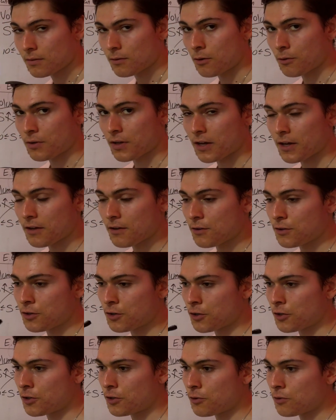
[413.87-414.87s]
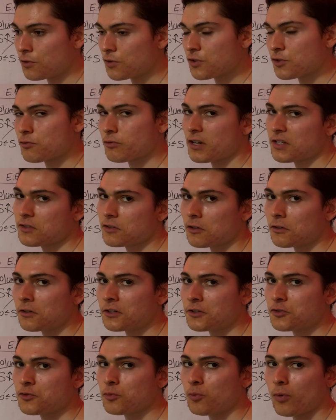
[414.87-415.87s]
Okay, your stress
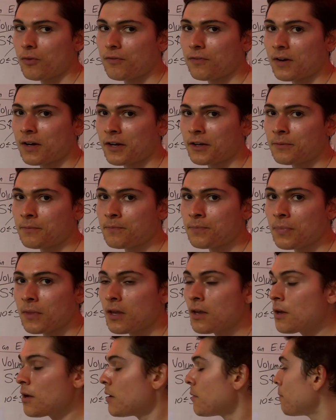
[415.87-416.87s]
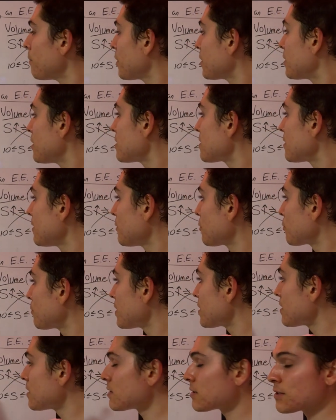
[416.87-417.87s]
tolerance will be fine, but this little
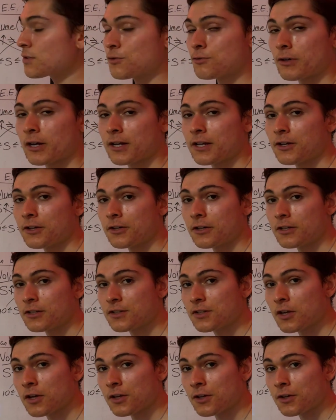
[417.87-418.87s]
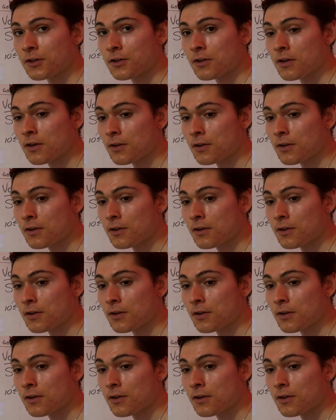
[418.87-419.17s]
resistance right here is gonna